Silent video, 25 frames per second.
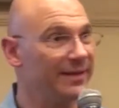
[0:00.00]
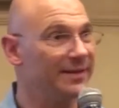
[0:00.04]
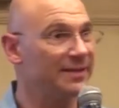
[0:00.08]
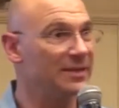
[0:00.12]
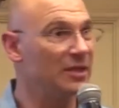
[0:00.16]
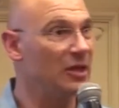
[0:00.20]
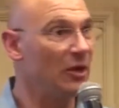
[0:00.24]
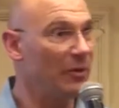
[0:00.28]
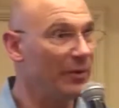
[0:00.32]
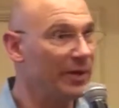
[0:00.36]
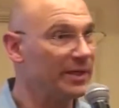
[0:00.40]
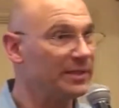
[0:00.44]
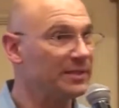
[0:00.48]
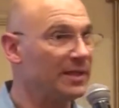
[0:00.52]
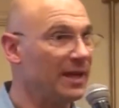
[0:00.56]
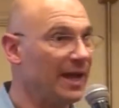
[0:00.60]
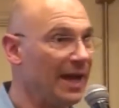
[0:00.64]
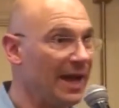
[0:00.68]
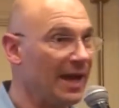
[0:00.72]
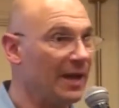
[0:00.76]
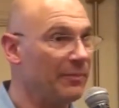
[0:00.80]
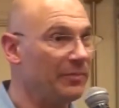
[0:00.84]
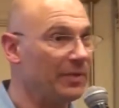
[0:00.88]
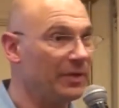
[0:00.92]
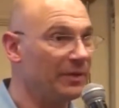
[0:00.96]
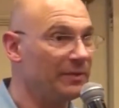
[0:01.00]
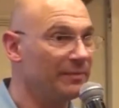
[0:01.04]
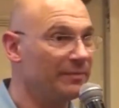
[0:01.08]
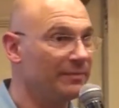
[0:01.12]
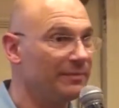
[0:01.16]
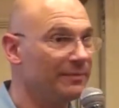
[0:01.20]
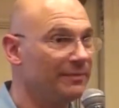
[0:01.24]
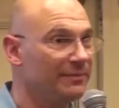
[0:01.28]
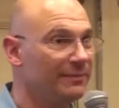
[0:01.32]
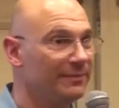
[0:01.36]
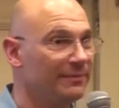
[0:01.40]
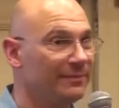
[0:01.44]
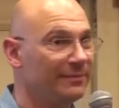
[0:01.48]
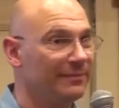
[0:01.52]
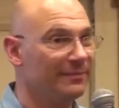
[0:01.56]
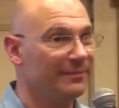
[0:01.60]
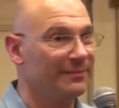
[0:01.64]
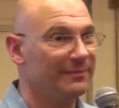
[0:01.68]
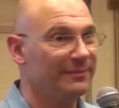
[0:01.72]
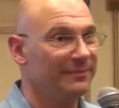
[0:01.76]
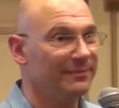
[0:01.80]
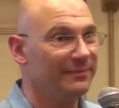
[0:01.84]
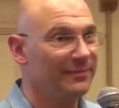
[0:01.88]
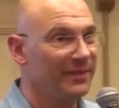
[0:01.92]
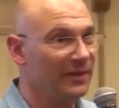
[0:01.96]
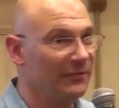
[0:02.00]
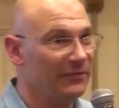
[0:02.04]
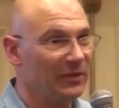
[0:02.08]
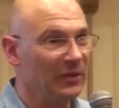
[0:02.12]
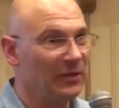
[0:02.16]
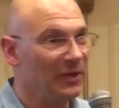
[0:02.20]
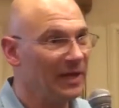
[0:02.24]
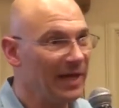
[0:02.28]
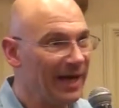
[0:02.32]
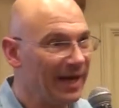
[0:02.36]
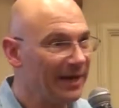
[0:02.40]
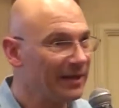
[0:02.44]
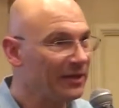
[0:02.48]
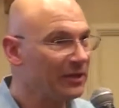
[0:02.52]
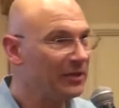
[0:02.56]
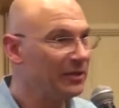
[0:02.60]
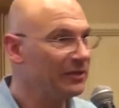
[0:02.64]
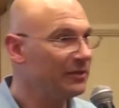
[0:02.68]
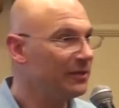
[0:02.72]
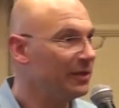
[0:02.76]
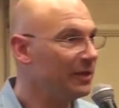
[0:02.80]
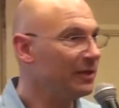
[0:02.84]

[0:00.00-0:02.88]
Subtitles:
is going to happen. If you're not a good